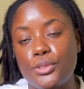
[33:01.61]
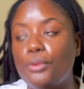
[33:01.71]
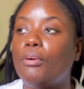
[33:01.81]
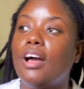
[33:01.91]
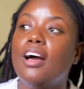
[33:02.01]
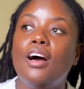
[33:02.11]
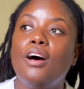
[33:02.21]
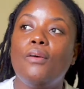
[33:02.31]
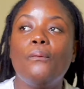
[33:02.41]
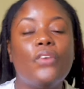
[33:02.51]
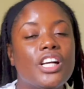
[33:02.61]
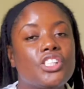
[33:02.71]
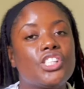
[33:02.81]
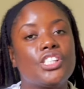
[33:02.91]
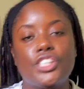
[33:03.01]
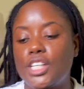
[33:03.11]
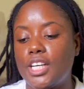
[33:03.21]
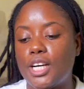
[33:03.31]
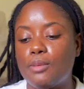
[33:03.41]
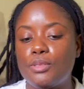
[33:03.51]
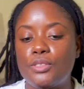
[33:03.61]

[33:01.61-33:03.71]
to watch Jacob's